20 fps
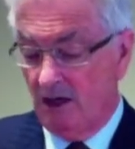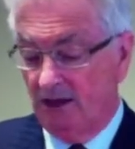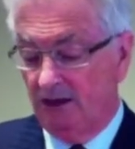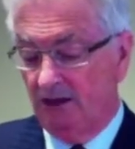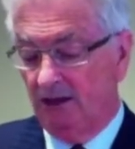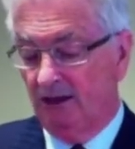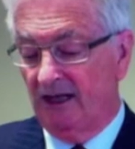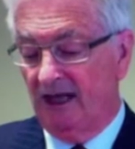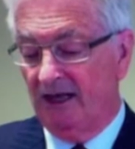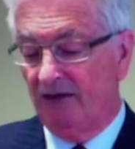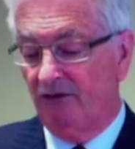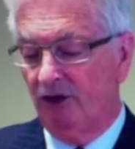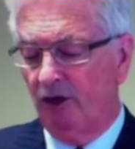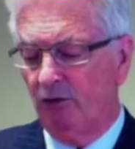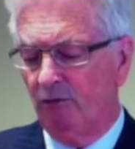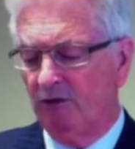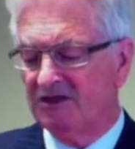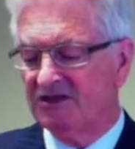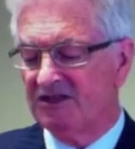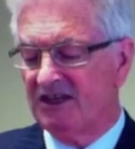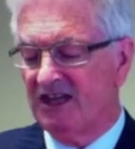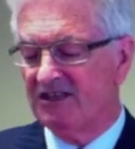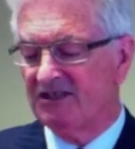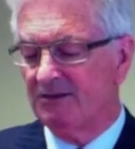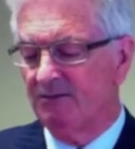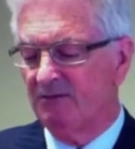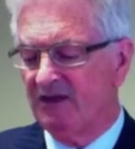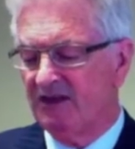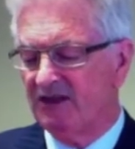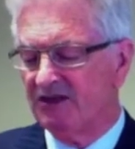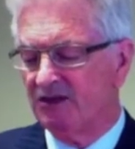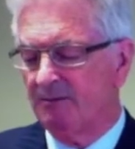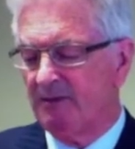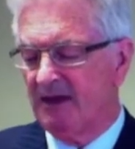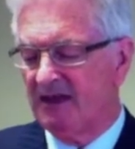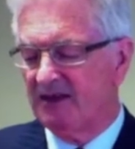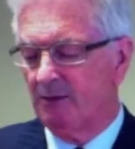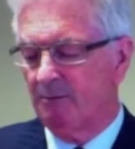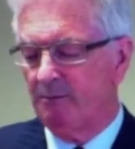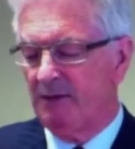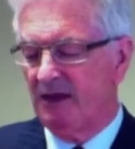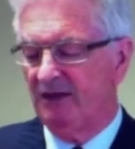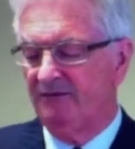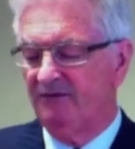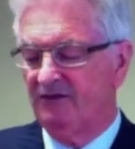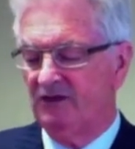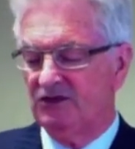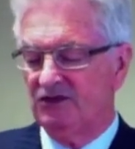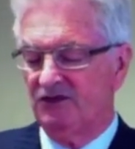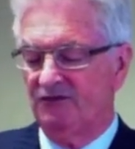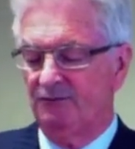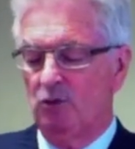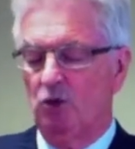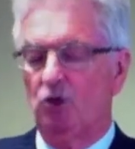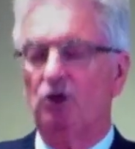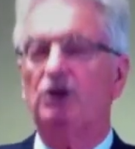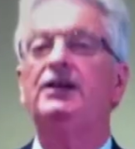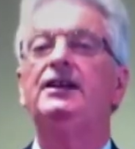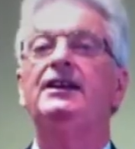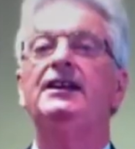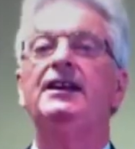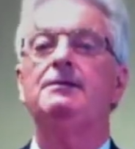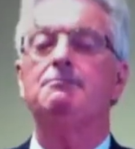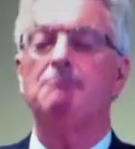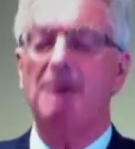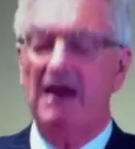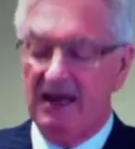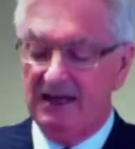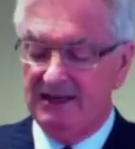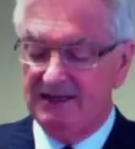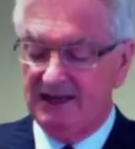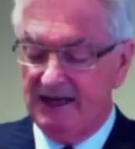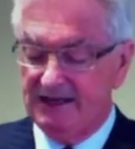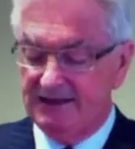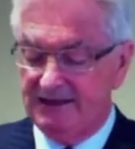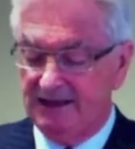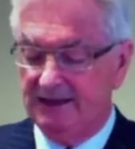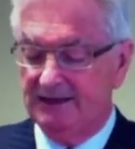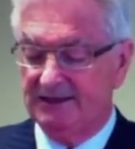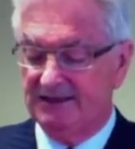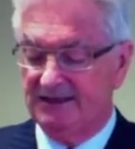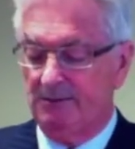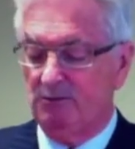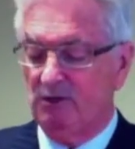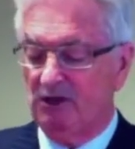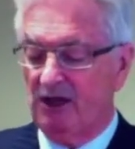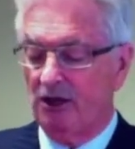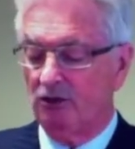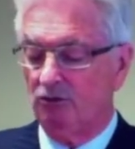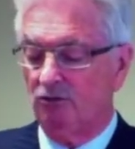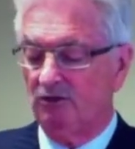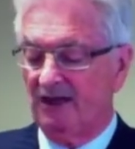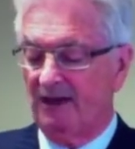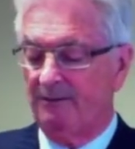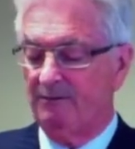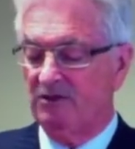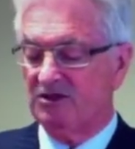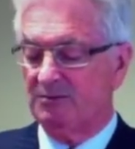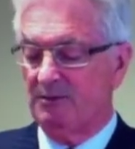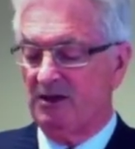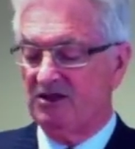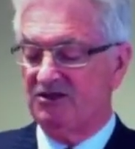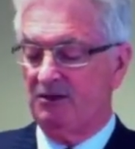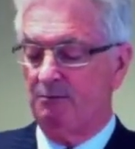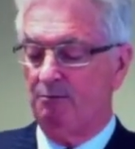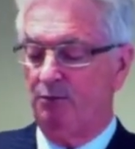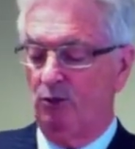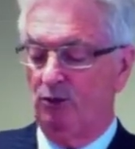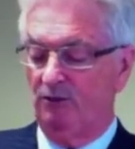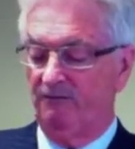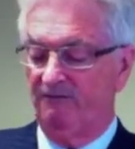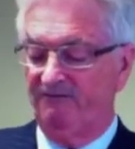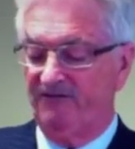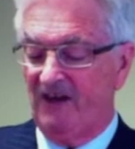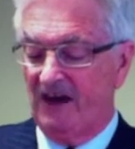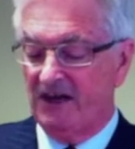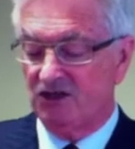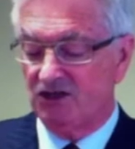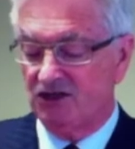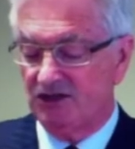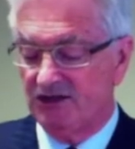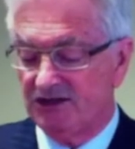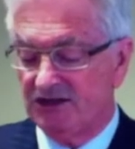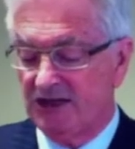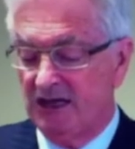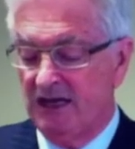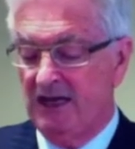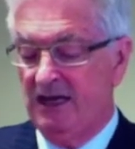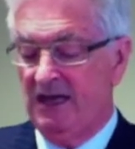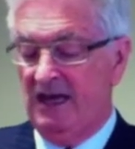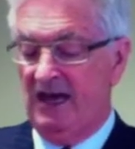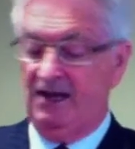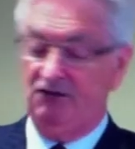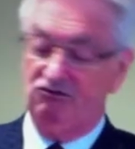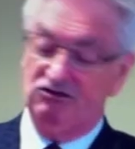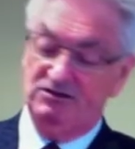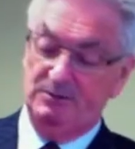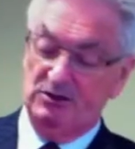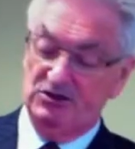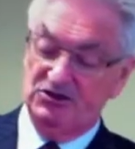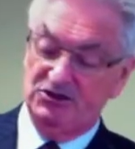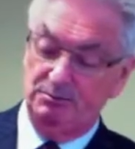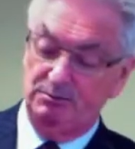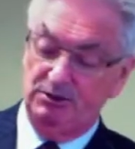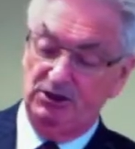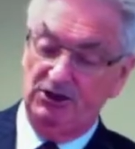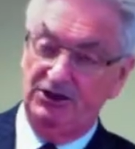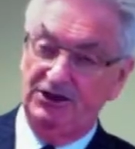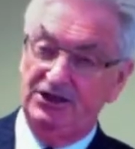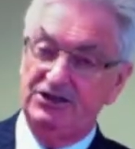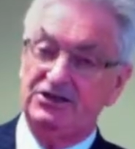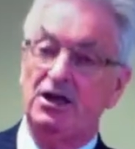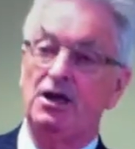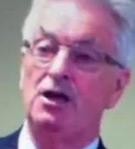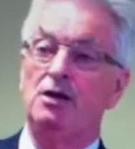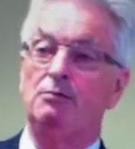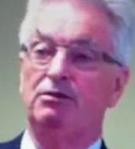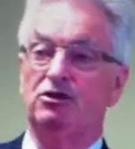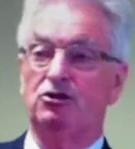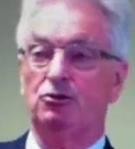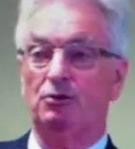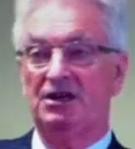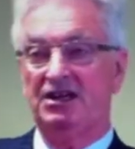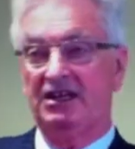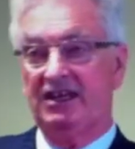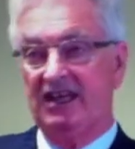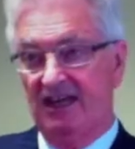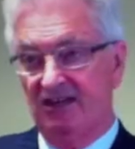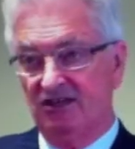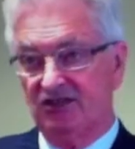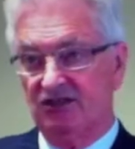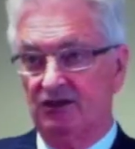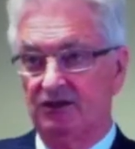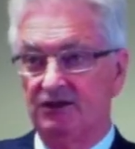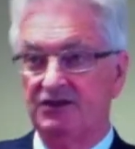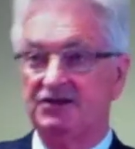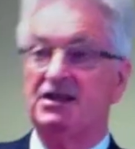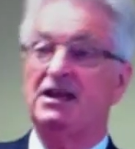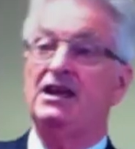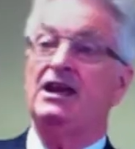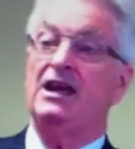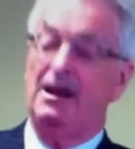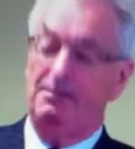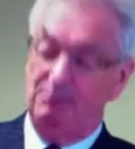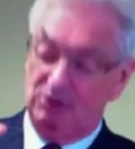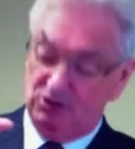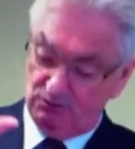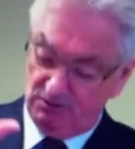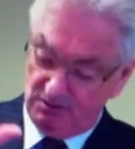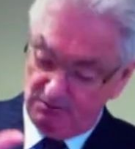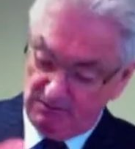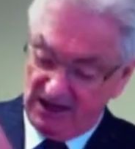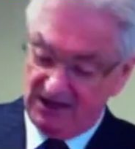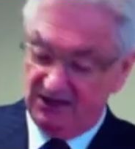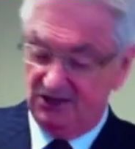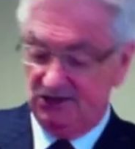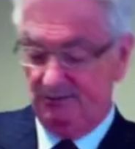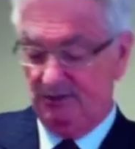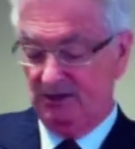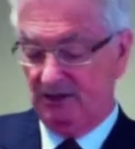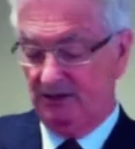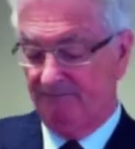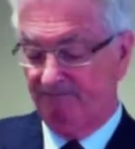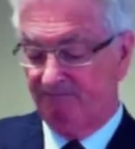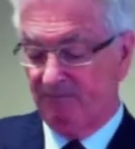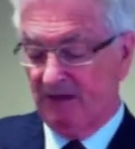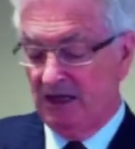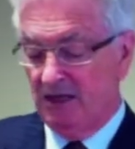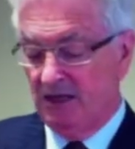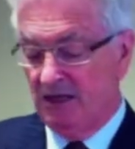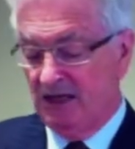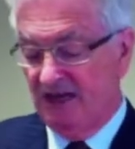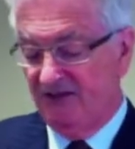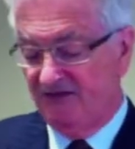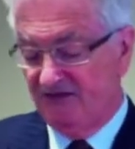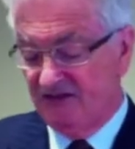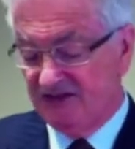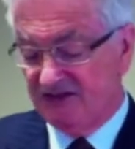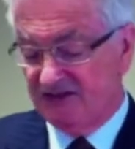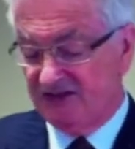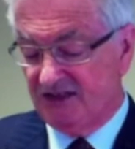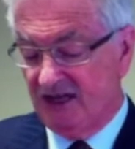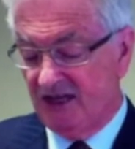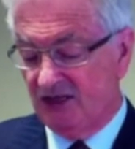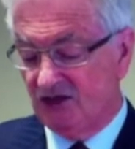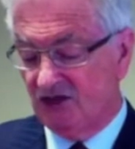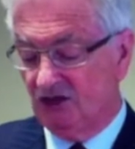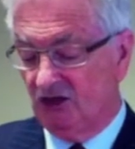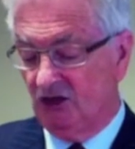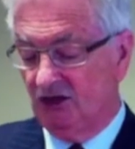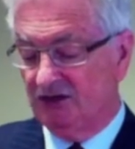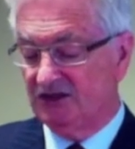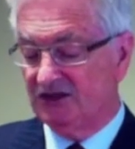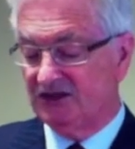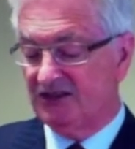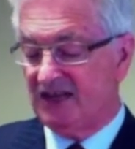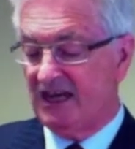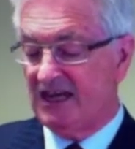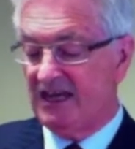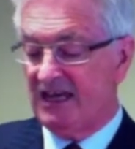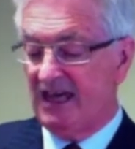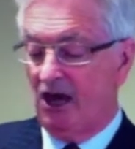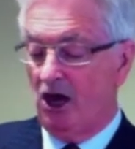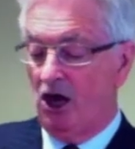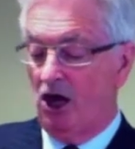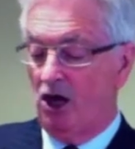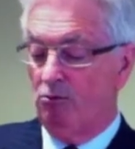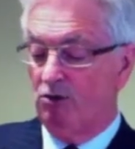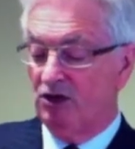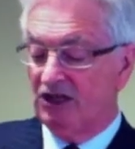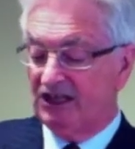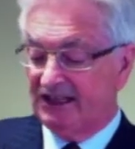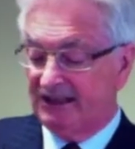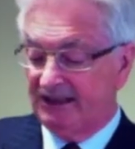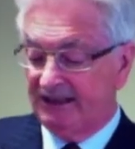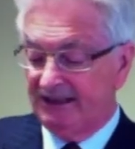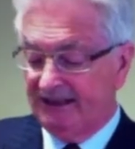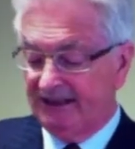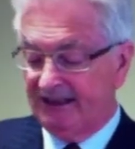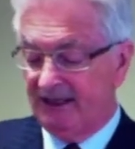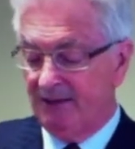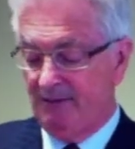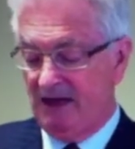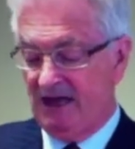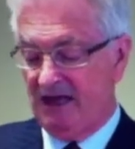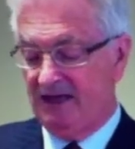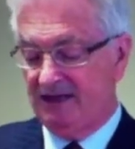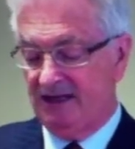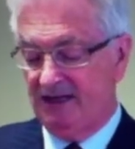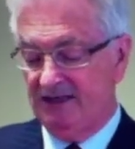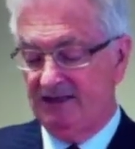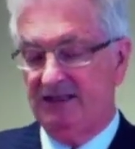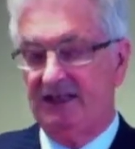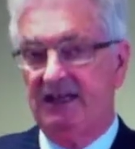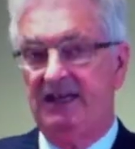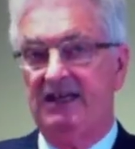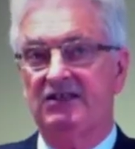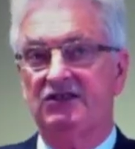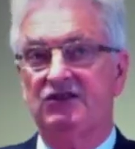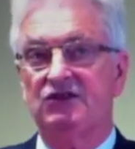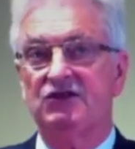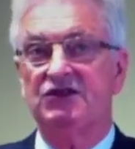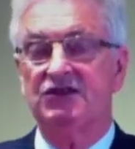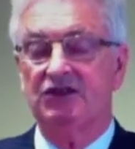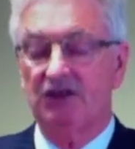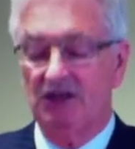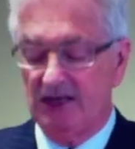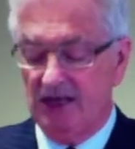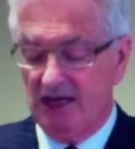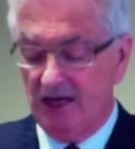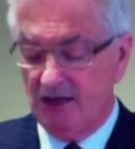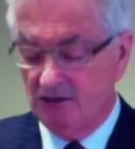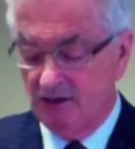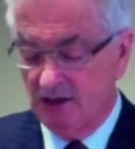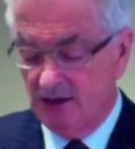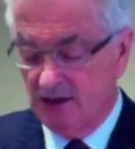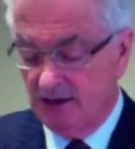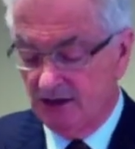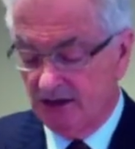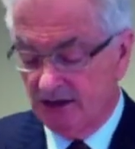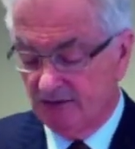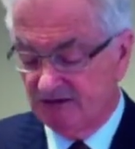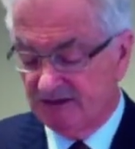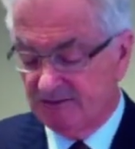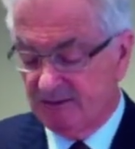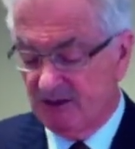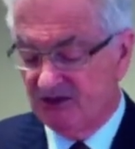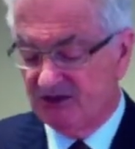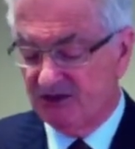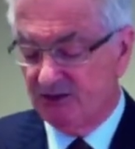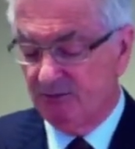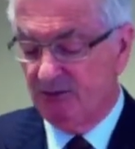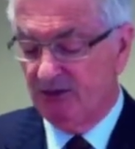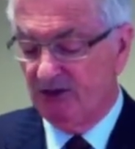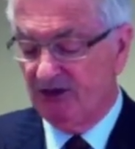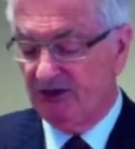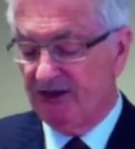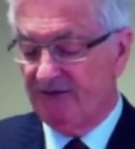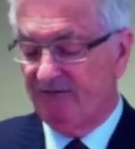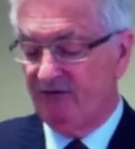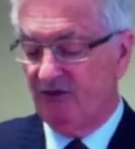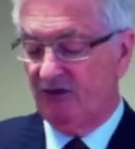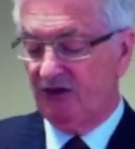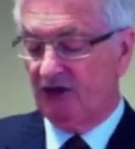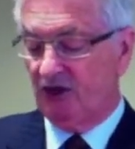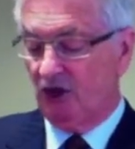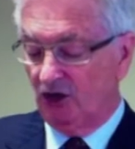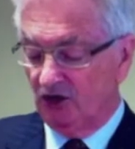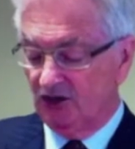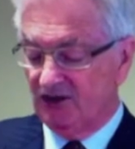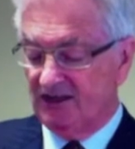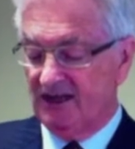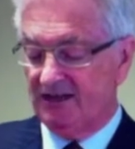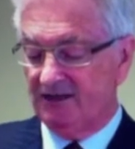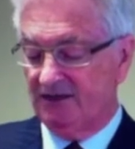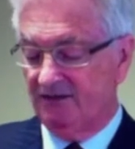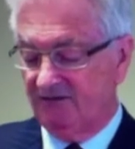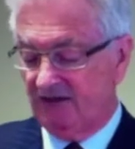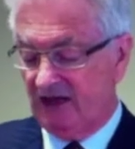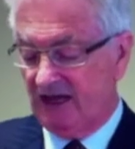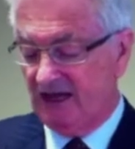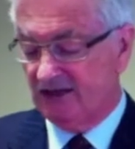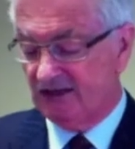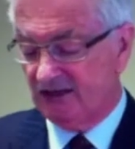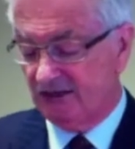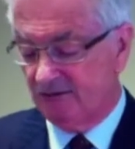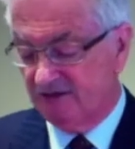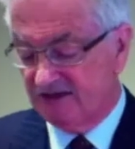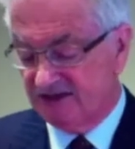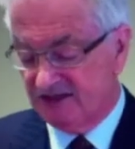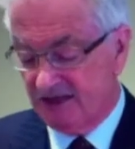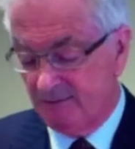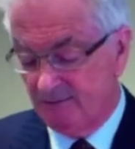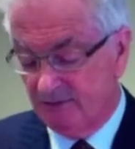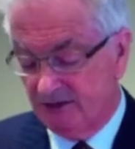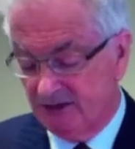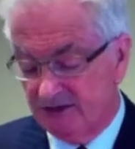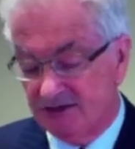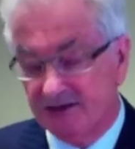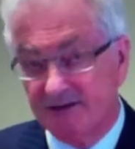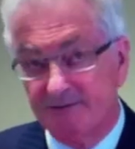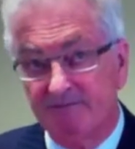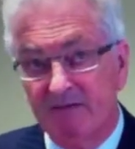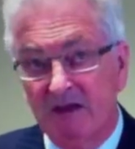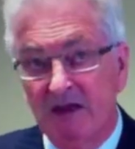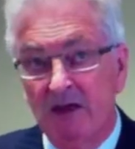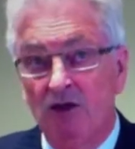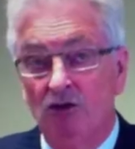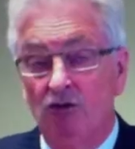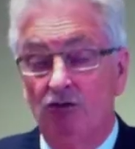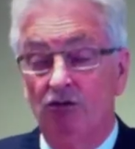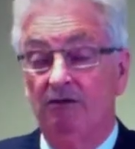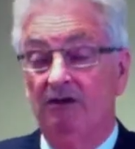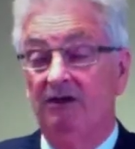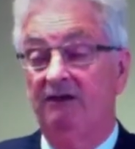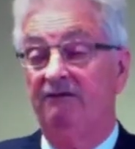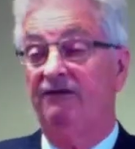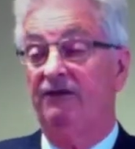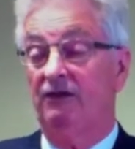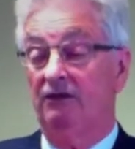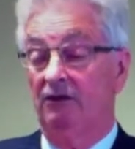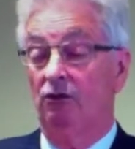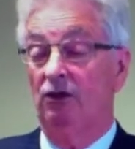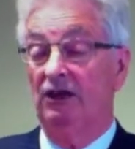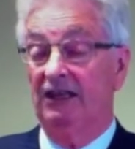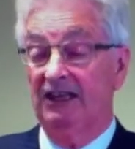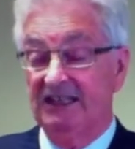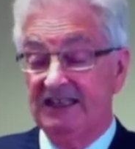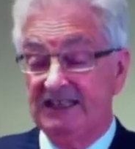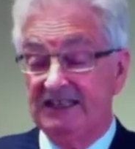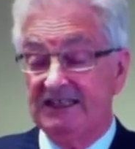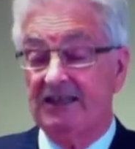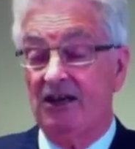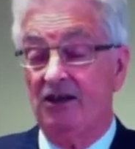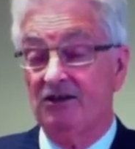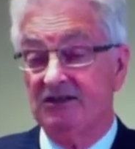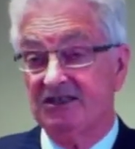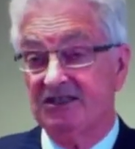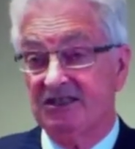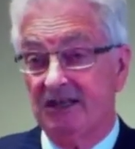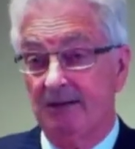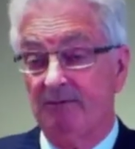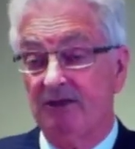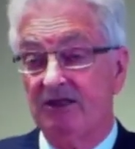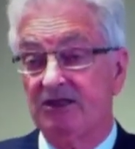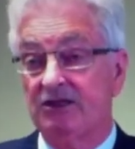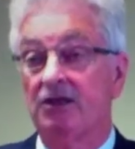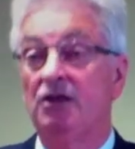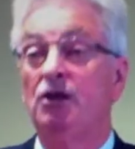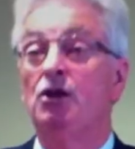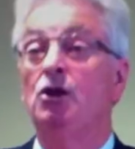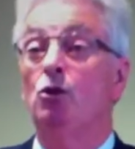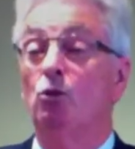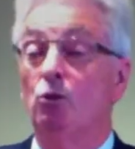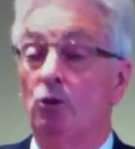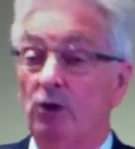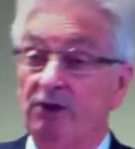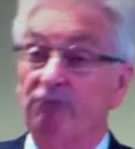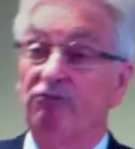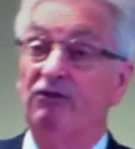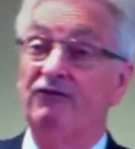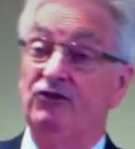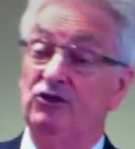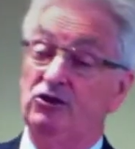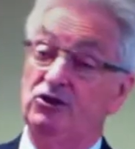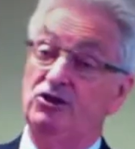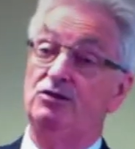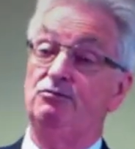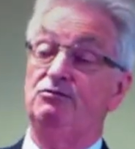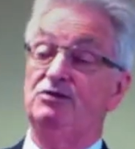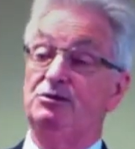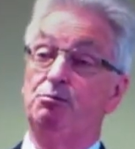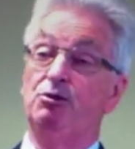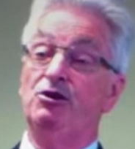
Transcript: A little later on, I want to say some things about the benefits of more clearly mandating some of local government's most important functions and responsibilities between councillors and between management. At this stage, I'd like to say I would clearly mandate to council CEO the responsibility for the conduct of councillor assemblies, or at least those assemblies we refer to as